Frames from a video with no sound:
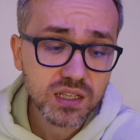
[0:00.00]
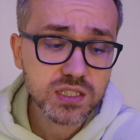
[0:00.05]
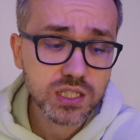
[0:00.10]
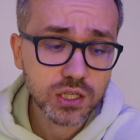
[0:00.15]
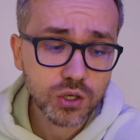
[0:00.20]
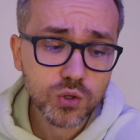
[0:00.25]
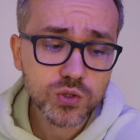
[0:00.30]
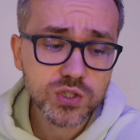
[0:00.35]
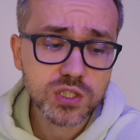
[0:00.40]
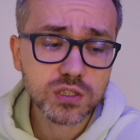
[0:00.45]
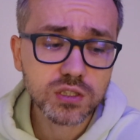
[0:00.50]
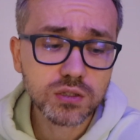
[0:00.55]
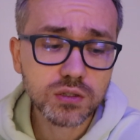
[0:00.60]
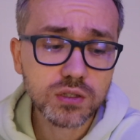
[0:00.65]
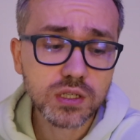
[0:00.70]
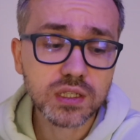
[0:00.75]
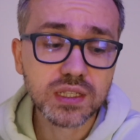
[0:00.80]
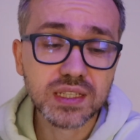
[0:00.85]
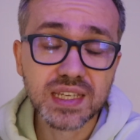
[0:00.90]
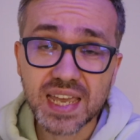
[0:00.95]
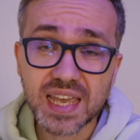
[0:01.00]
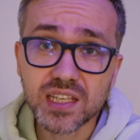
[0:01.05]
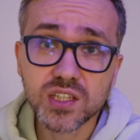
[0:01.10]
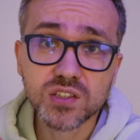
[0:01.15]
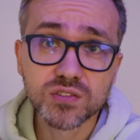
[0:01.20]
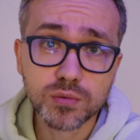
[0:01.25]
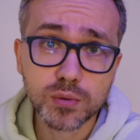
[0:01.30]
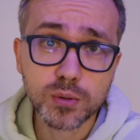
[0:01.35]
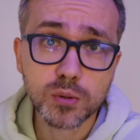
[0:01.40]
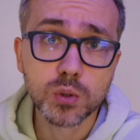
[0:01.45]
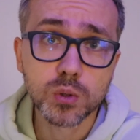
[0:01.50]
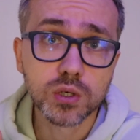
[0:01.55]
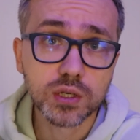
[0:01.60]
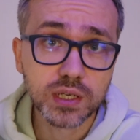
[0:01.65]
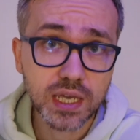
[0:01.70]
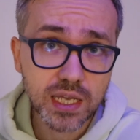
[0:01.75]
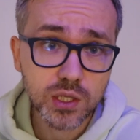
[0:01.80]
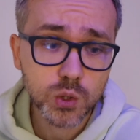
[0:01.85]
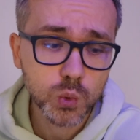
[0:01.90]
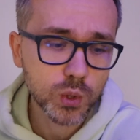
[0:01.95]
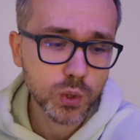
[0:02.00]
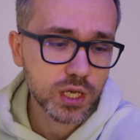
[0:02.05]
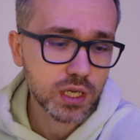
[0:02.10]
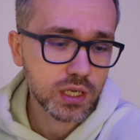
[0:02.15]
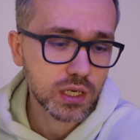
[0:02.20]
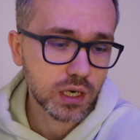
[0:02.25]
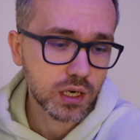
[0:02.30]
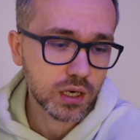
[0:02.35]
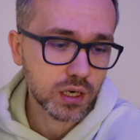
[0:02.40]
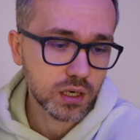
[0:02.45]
they also include gateway,